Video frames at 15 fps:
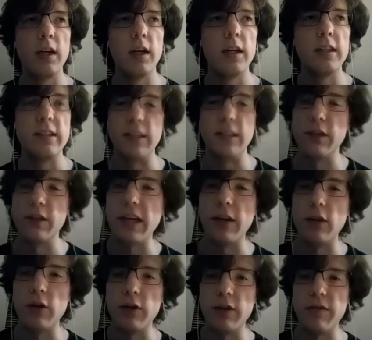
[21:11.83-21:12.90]
still
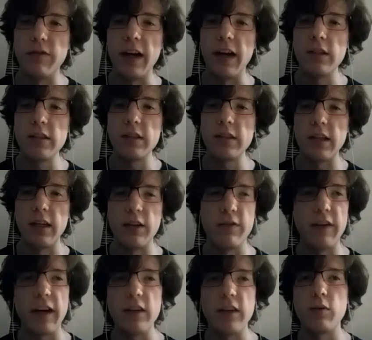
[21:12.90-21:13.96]
download your files, and your
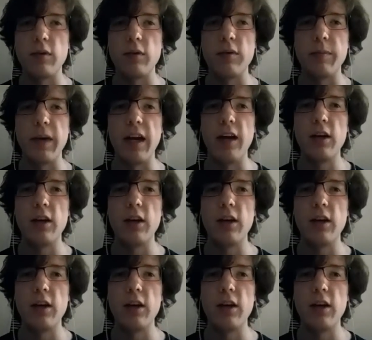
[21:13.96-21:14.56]
files would repair,